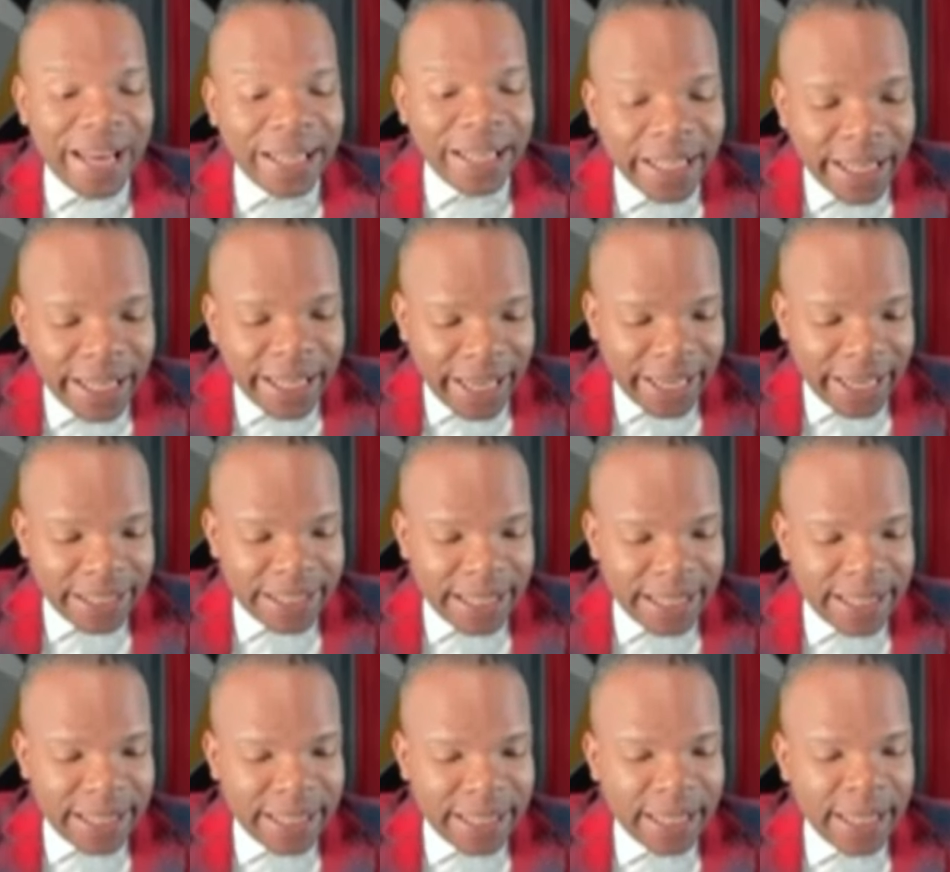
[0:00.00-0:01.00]

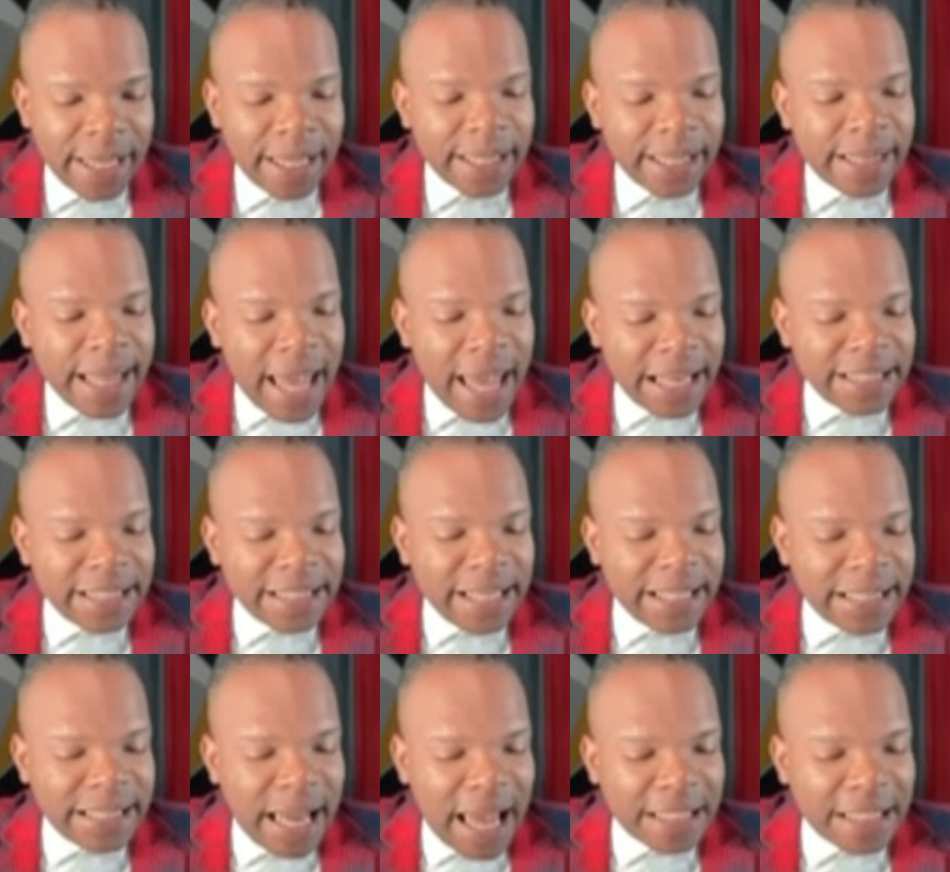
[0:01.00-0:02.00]
indicated that
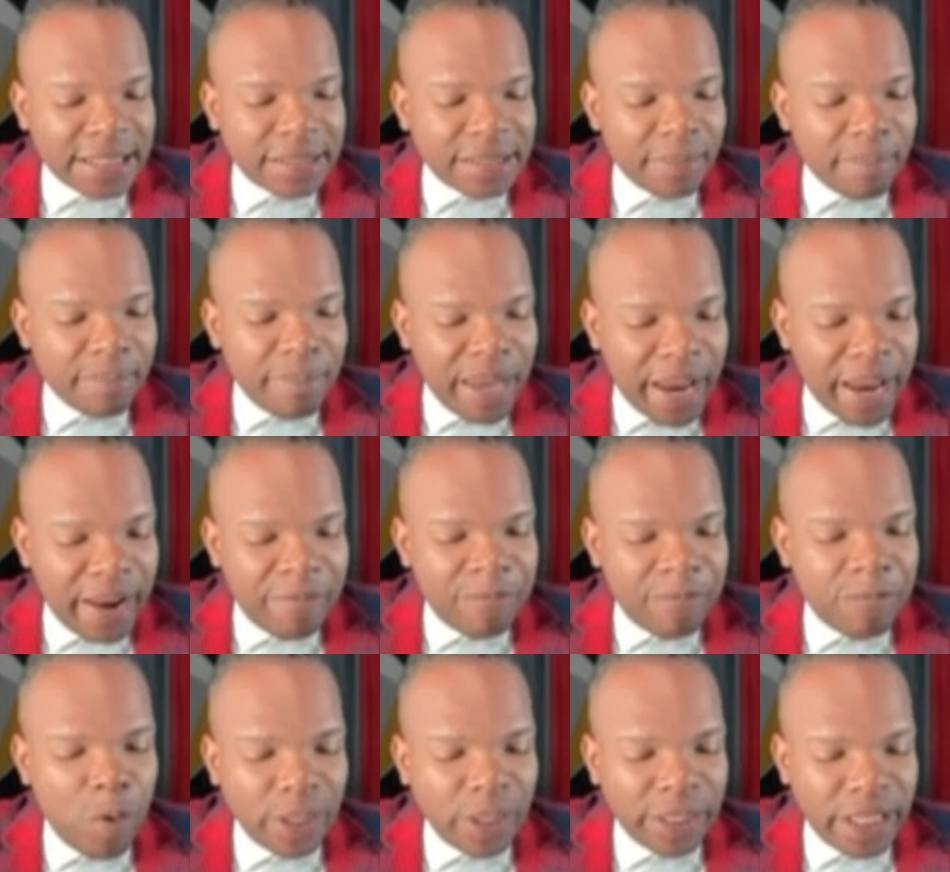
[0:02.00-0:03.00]
it has made
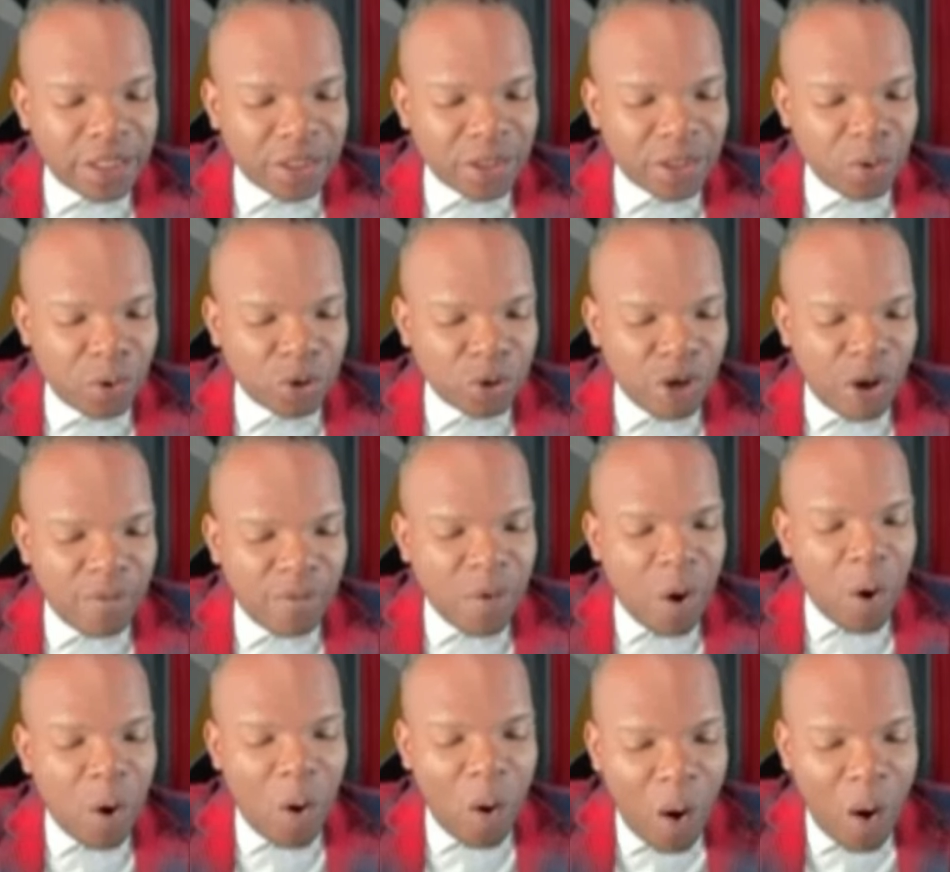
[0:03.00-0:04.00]
full disclosure of
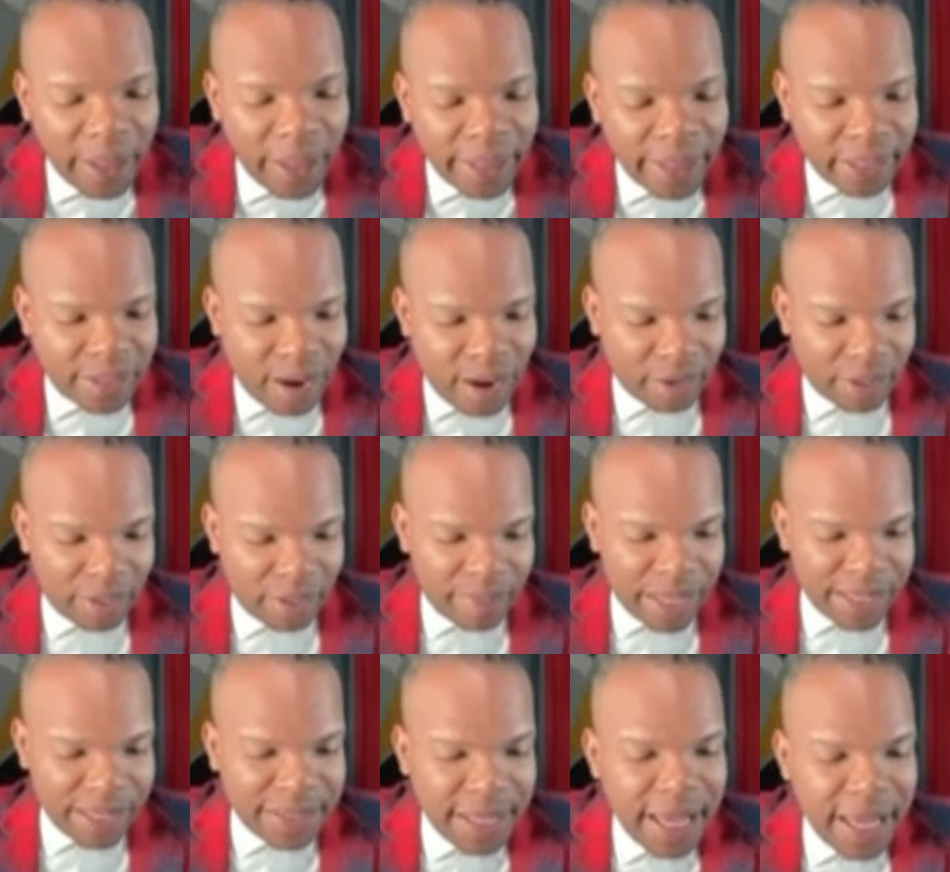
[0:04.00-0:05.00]
all the
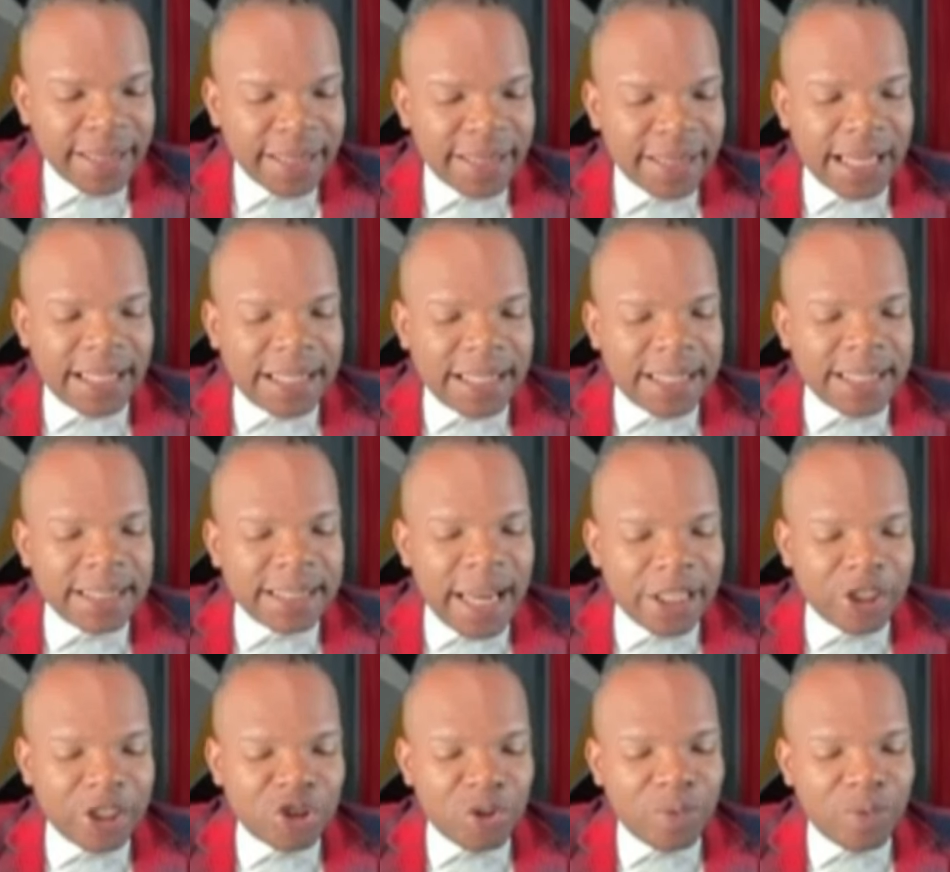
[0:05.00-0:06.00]
documents that it
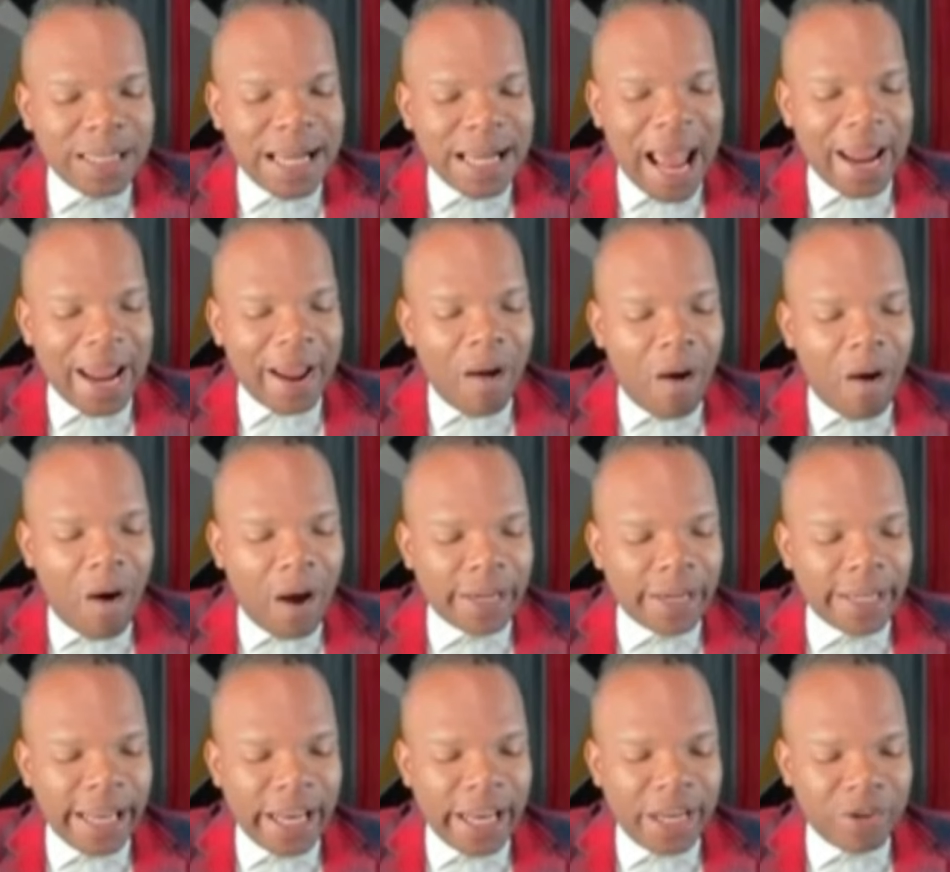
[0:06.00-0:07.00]
intends to rely
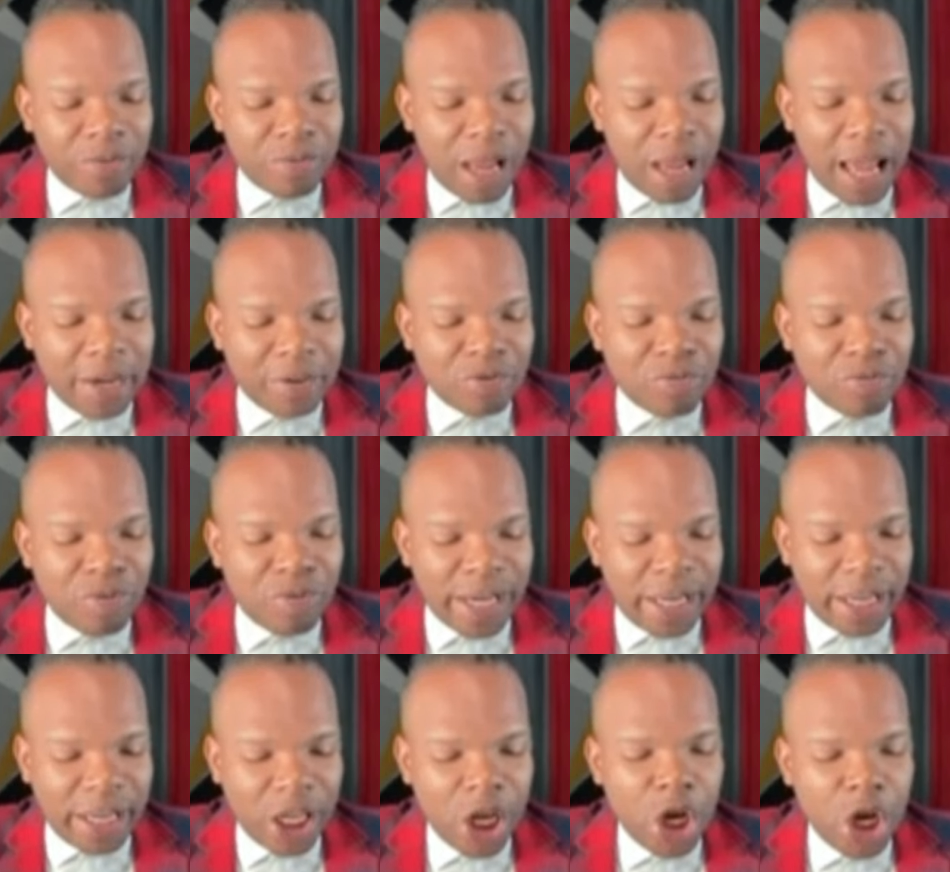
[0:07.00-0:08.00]
on and
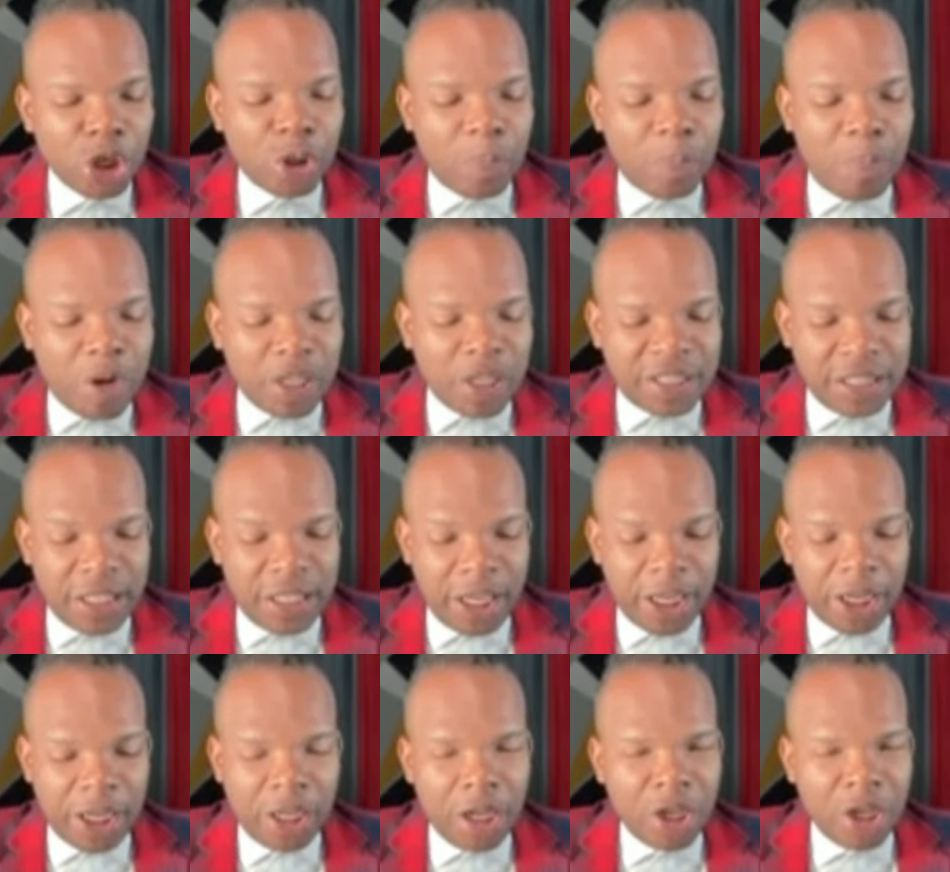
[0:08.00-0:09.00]
ready to
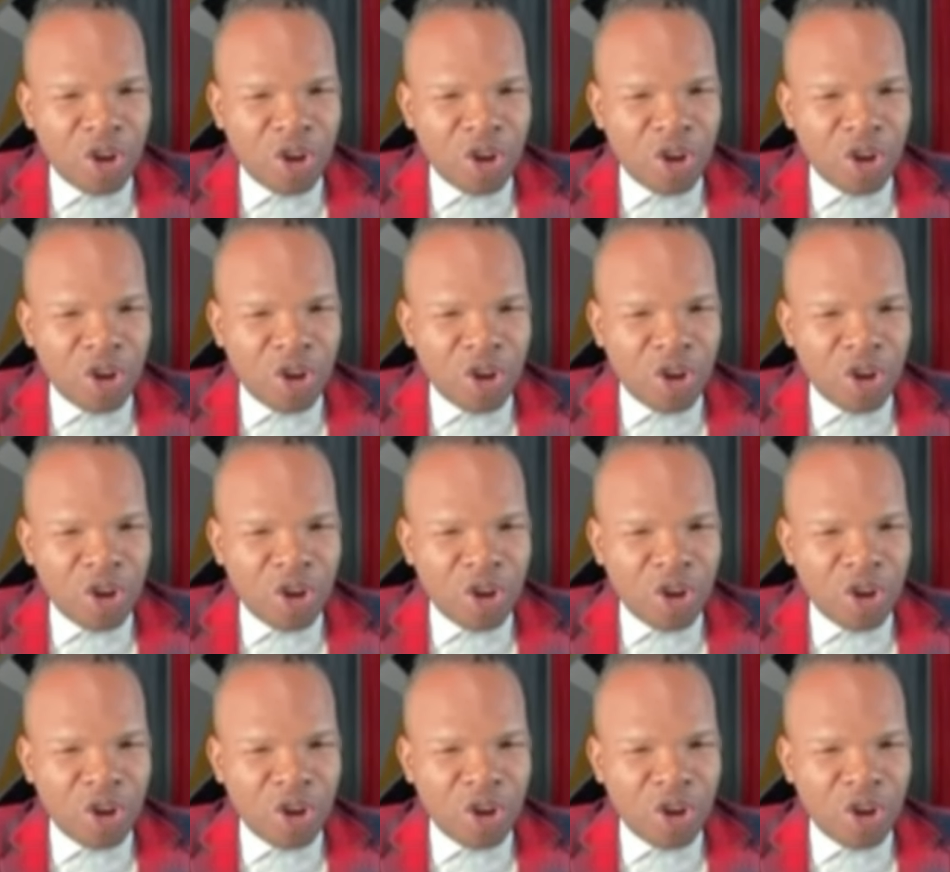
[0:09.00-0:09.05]
proceed.